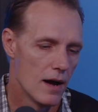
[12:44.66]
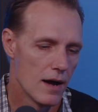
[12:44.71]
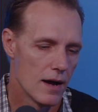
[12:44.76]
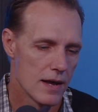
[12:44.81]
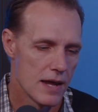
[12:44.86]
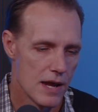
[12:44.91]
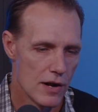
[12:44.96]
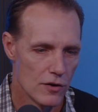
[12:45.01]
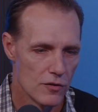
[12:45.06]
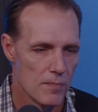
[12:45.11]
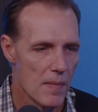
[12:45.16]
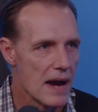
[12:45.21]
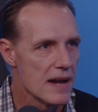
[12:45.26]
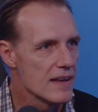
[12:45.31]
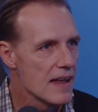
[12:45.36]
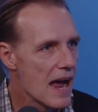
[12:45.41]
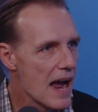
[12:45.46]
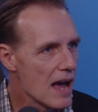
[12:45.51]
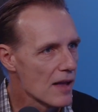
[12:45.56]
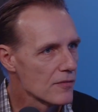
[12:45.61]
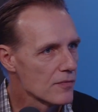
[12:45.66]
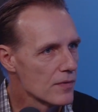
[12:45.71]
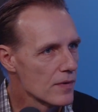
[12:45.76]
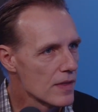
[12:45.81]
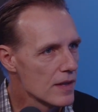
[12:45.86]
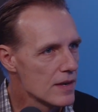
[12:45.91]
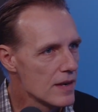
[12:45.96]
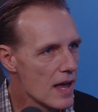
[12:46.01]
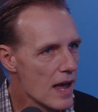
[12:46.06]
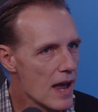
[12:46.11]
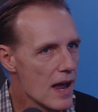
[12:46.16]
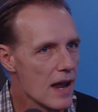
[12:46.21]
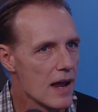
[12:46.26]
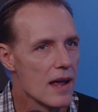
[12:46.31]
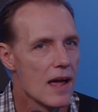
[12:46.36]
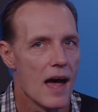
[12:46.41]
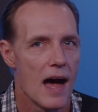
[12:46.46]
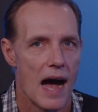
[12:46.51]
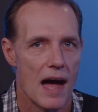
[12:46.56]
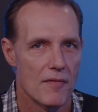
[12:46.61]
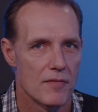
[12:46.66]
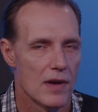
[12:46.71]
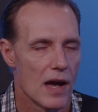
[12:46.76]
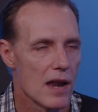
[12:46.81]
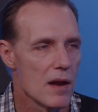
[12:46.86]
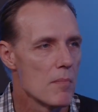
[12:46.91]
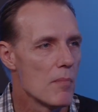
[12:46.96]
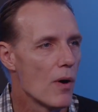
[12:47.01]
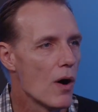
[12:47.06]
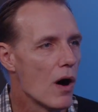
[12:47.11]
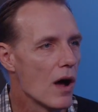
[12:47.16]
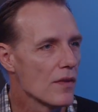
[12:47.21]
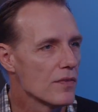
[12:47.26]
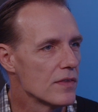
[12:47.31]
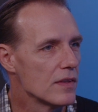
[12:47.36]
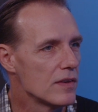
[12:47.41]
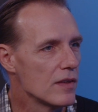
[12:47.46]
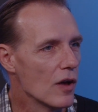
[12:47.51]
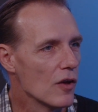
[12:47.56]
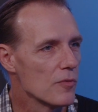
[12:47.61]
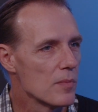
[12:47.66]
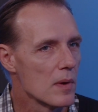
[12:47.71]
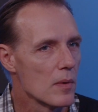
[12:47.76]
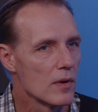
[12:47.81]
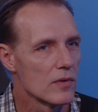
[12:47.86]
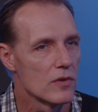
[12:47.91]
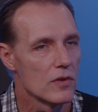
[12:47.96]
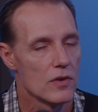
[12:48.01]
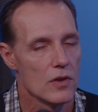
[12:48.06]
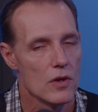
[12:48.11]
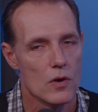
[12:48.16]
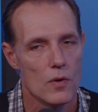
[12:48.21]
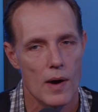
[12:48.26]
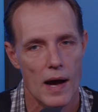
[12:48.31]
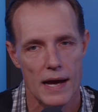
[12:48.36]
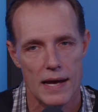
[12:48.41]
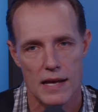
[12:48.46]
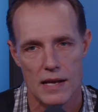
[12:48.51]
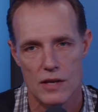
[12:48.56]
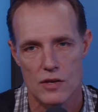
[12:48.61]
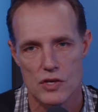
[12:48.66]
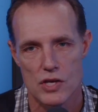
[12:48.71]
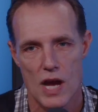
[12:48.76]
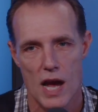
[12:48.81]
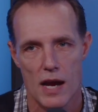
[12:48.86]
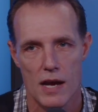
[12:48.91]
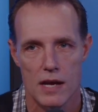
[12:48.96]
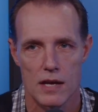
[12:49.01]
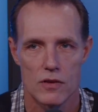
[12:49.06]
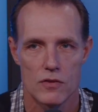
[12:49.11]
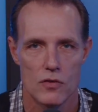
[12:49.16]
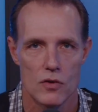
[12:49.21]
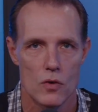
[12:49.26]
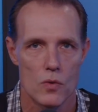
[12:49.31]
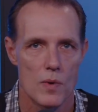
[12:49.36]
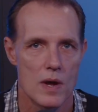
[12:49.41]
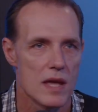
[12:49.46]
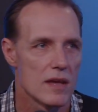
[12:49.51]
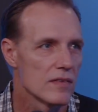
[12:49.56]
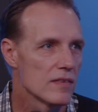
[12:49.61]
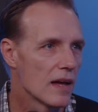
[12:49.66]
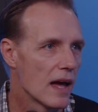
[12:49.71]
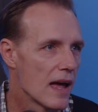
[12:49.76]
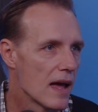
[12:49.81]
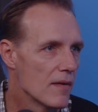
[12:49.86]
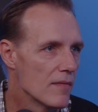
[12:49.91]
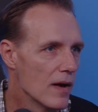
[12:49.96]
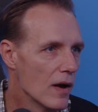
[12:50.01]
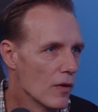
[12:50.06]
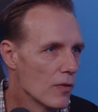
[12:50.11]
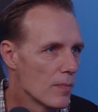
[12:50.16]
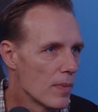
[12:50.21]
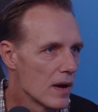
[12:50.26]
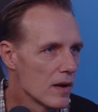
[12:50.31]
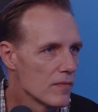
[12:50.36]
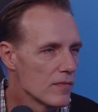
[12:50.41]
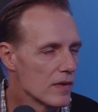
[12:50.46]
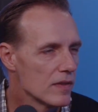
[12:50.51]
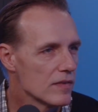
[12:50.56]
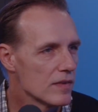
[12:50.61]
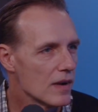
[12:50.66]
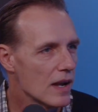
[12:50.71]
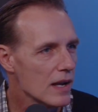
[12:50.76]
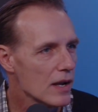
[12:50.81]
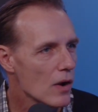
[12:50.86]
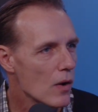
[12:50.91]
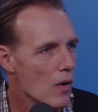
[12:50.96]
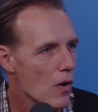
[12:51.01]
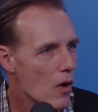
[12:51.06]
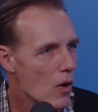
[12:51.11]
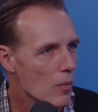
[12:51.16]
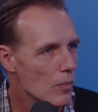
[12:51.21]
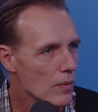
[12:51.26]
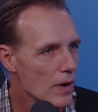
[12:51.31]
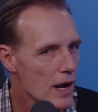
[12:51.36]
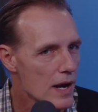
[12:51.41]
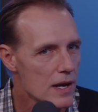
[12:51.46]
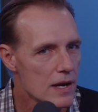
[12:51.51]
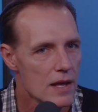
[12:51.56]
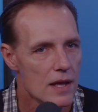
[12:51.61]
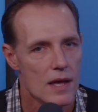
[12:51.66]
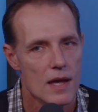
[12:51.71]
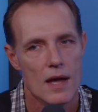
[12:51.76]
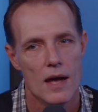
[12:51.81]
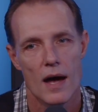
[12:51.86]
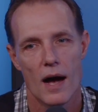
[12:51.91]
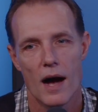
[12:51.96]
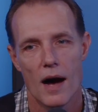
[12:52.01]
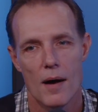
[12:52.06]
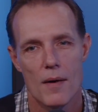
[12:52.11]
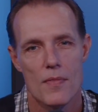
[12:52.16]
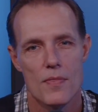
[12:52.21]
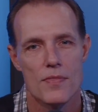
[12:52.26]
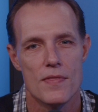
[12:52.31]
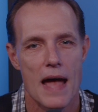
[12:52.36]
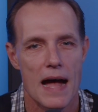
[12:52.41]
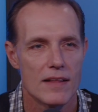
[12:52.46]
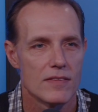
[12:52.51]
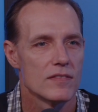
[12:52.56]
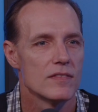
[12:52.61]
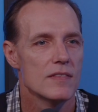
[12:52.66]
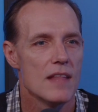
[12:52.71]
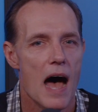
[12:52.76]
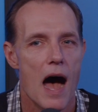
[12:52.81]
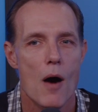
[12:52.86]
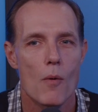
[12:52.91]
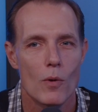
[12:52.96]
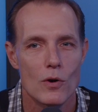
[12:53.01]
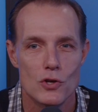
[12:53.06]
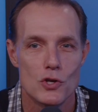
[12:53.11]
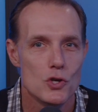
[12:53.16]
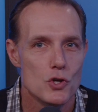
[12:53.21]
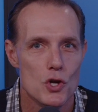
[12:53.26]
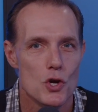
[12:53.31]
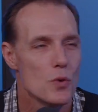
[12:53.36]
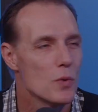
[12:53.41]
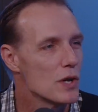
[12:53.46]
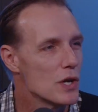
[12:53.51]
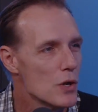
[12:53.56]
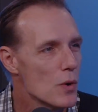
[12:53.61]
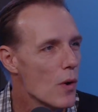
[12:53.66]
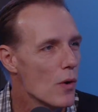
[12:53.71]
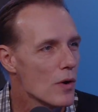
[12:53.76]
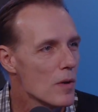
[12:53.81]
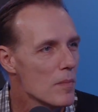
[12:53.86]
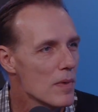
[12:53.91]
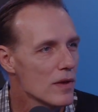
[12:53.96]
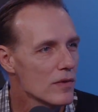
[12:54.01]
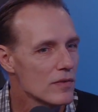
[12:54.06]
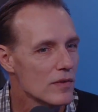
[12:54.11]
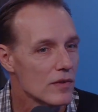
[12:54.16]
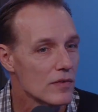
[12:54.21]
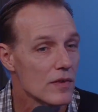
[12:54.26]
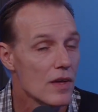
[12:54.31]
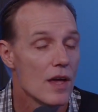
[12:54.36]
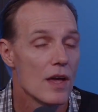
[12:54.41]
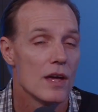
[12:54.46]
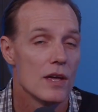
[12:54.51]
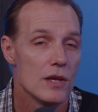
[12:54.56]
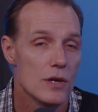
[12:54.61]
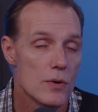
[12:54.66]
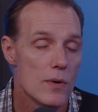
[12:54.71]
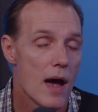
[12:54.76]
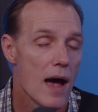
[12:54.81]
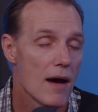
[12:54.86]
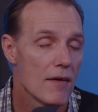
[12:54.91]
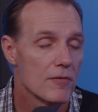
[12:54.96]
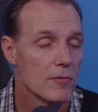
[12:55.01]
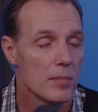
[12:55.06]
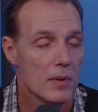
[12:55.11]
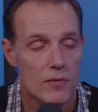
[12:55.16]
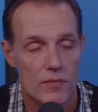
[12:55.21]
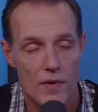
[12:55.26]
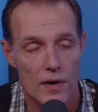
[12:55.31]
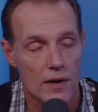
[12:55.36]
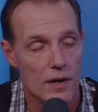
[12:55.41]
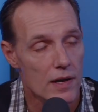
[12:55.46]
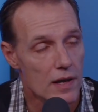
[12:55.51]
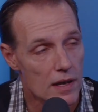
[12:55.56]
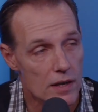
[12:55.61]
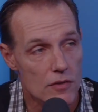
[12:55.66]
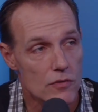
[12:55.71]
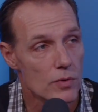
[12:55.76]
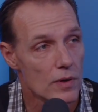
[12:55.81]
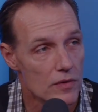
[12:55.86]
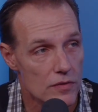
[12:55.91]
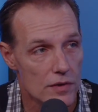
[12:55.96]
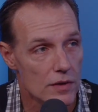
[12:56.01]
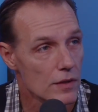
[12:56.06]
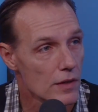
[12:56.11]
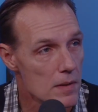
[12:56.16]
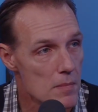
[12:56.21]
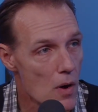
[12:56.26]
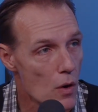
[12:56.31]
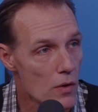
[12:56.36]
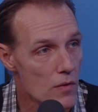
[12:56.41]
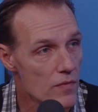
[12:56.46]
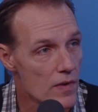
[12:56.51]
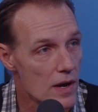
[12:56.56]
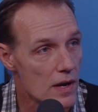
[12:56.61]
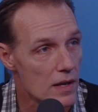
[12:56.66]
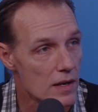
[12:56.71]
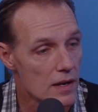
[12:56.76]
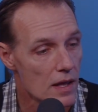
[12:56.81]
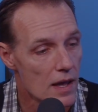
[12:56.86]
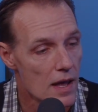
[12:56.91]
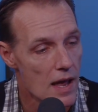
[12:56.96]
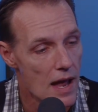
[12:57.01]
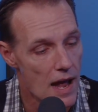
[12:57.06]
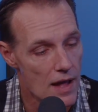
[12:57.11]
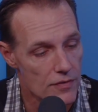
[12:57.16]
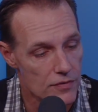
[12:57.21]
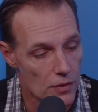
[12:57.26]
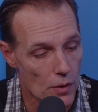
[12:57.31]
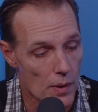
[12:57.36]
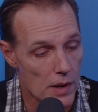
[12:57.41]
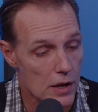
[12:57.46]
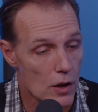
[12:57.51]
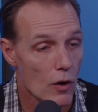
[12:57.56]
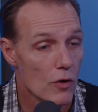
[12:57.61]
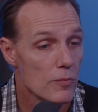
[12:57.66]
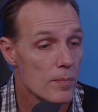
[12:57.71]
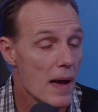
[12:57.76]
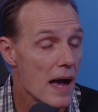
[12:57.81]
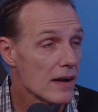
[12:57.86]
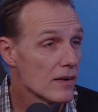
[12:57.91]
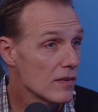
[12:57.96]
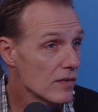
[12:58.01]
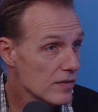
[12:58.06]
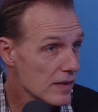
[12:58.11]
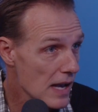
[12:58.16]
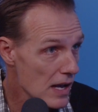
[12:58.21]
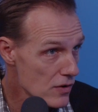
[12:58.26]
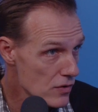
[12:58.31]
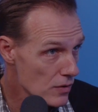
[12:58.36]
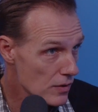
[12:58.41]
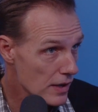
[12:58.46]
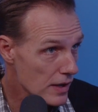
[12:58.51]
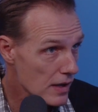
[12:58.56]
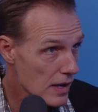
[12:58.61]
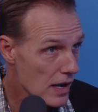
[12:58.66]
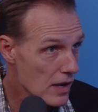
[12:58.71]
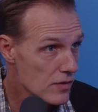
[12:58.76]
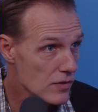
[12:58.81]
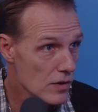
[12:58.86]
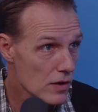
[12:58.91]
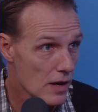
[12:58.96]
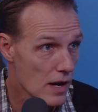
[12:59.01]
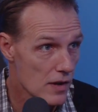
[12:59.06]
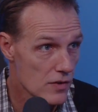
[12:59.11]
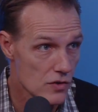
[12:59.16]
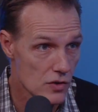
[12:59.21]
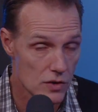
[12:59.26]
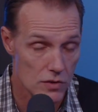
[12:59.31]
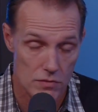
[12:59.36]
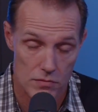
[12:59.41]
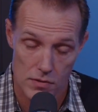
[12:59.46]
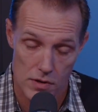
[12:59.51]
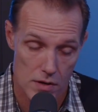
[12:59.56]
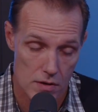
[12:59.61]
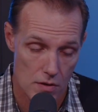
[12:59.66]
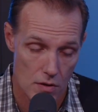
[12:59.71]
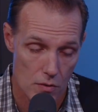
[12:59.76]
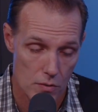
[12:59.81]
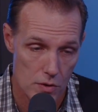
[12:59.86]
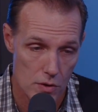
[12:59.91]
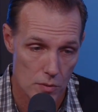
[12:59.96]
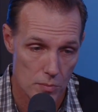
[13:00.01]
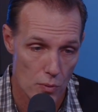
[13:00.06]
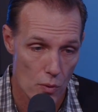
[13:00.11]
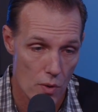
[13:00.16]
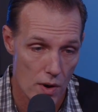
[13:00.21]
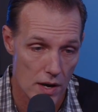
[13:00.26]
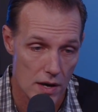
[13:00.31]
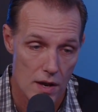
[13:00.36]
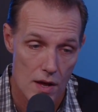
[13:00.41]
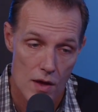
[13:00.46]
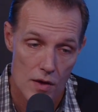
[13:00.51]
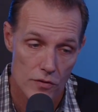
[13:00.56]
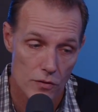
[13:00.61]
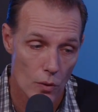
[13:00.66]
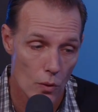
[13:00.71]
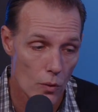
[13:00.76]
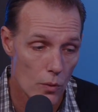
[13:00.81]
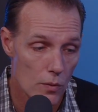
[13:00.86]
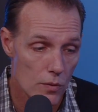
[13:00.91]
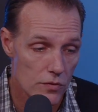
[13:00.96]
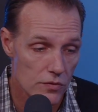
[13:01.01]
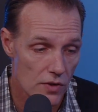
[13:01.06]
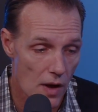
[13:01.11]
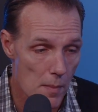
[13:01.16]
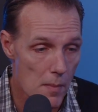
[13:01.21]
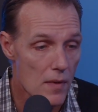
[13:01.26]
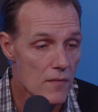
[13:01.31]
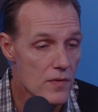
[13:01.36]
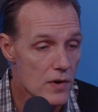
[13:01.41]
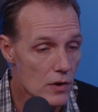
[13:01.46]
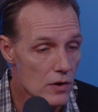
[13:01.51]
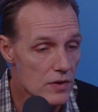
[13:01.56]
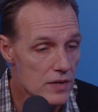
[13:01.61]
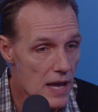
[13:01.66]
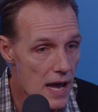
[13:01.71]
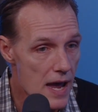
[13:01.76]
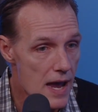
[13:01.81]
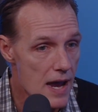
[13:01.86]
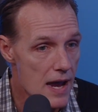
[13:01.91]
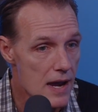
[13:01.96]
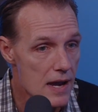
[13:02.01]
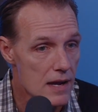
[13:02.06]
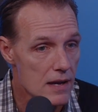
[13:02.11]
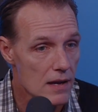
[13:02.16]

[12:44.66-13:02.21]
Here's my task for the day. I've got a boss that tells me what to do. I get a check in 2 weeks. I have health benefits, and I go home, right? That's not what you do when you own a business. You have to be very intrinsically motivated. And so it goes back to scheduling as your point. So some of your day,